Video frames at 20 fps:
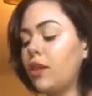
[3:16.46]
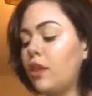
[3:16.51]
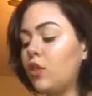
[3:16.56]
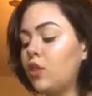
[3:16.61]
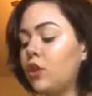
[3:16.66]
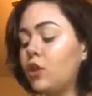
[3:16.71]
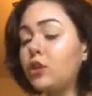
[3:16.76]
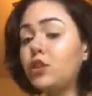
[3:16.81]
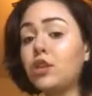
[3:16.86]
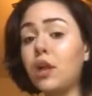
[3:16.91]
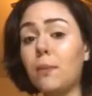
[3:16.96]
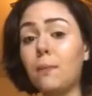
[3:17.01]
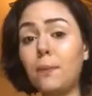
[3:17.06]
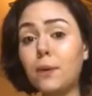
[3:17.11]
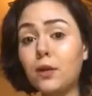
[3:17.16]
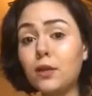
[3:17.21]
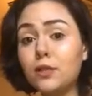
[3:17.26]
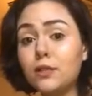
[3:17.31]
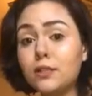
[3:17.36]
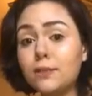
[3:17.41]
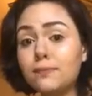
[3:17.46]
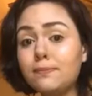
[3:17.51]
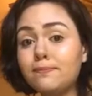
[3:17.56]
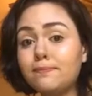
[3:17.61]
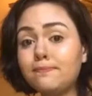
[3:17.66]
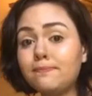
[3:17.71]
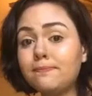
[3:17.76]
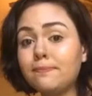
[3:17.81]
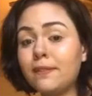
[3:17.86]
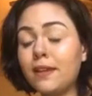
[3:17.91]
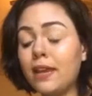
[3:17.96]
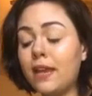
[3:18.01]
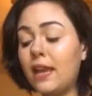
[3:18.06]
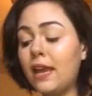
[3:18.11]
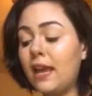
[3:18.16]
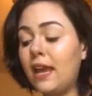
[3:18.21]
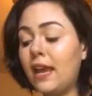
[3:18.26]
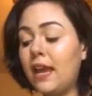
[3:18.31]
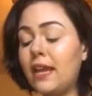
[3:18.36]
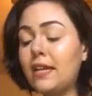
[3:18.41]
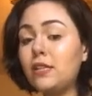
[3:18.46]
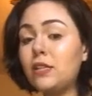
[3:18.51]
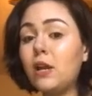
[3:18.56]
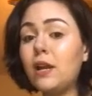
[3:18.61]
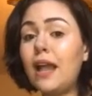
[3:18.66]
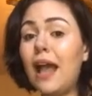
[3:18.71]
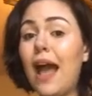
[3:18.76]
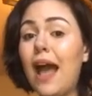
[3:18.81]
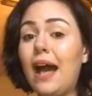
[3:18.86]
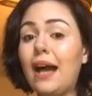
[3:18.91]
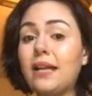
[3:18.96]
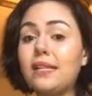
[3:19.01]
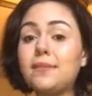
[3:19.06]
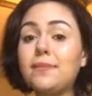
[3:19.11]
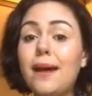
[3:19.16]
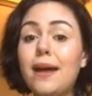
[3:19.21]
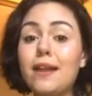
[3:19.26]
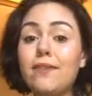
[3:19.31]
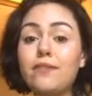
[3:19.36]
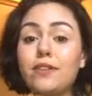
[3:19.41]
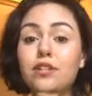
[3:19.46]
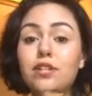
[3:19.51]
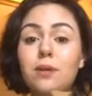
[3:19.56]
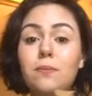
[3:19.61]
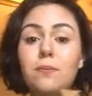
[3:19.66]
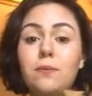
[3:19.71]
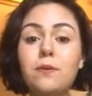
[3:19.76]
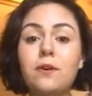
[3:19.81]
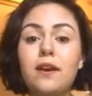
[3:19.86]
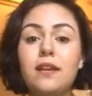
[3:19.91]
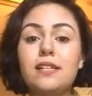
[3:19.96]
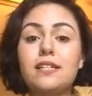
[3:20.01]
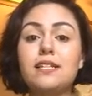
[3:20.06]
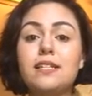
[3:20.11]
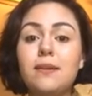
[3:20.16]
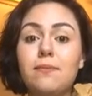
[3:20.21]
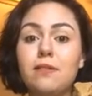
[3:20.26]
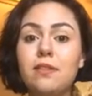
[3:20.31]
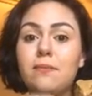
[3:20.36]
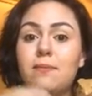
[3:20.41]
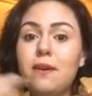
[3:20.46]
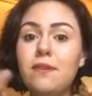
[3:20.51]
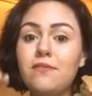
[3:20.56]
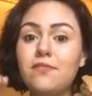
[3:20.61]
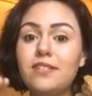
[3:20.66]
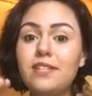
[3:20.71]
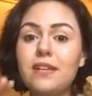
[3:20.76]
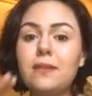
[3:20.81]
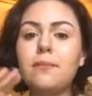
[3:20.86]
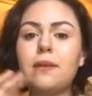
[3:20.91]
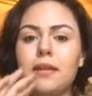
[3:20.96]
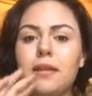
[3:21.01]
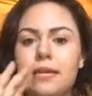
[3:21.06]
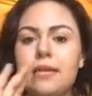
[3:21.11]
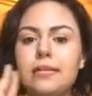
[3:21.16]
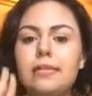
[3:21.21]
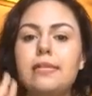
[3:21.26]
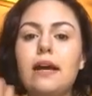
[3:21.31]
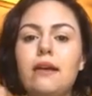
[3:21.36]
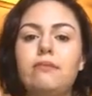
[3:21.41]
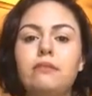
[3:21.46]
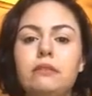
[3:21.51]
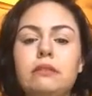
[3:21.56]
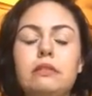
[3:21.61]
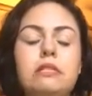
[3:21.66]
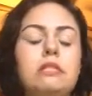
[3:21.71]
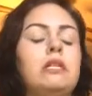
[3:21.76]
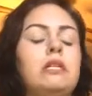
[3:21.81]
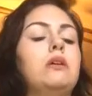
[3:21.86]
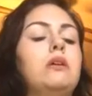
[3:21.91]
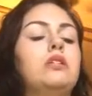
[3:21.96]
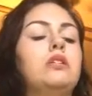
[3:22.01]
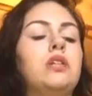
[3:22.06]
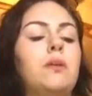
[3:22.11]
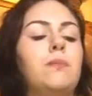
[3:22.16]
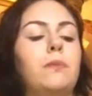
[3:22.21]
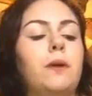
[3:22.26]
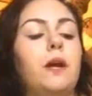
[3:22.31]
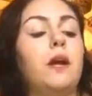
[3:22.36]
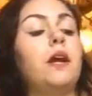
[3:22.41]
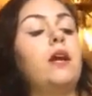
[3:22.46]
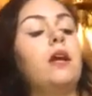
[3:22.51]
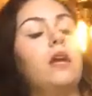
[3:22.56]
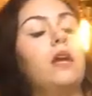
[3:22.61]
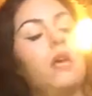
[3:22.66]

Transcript: They're jumpers. He's not as bad of a jumper as some of them I've seen, but he's definitely still a jumper.